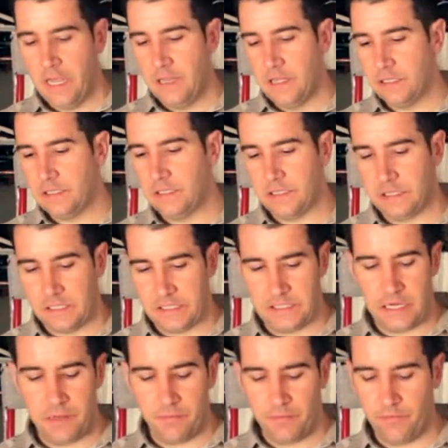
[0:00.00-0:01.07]
This is an
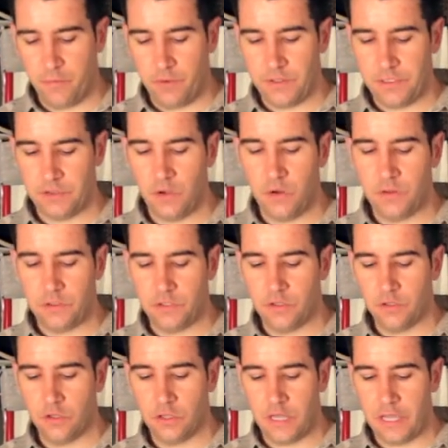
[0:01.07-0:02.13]
example of what these hoses
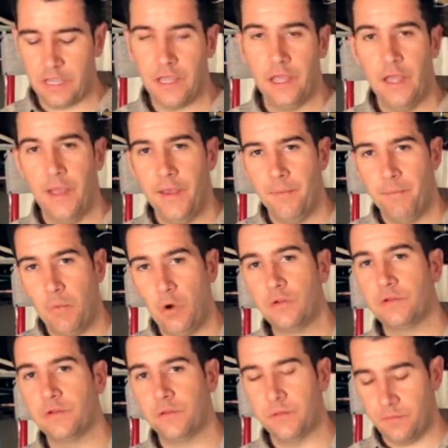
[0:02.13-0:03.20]
look like.
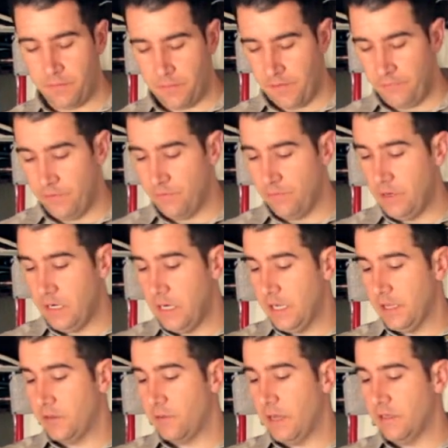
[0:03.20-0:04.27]
Most of them, if you read
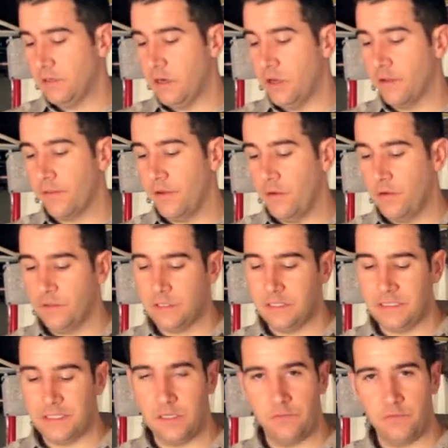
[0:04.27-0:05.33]
lengthwise along the hose, it
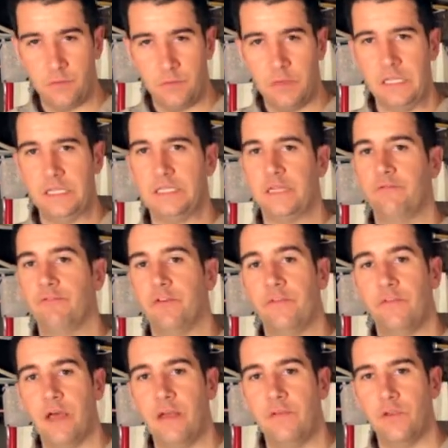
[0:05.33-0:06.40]
says replace every
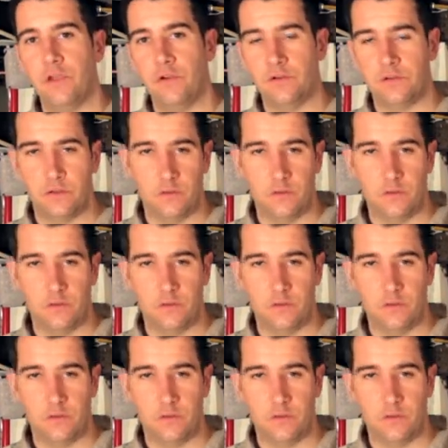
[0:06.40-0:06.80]
5 years.